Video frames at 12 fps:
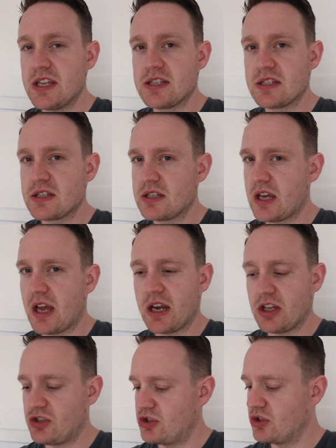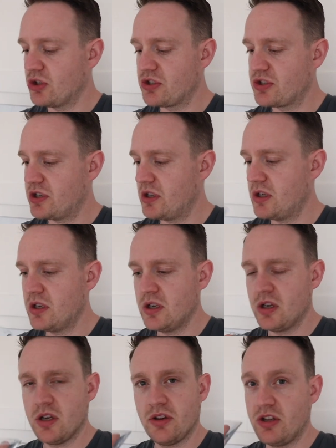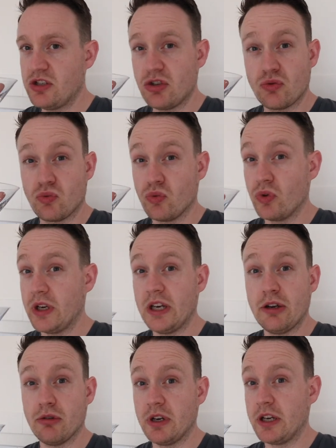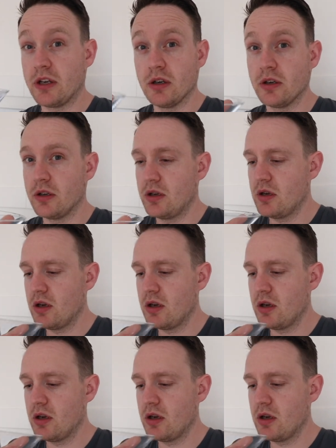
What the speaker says: isn't, and it's just, this is really, really good.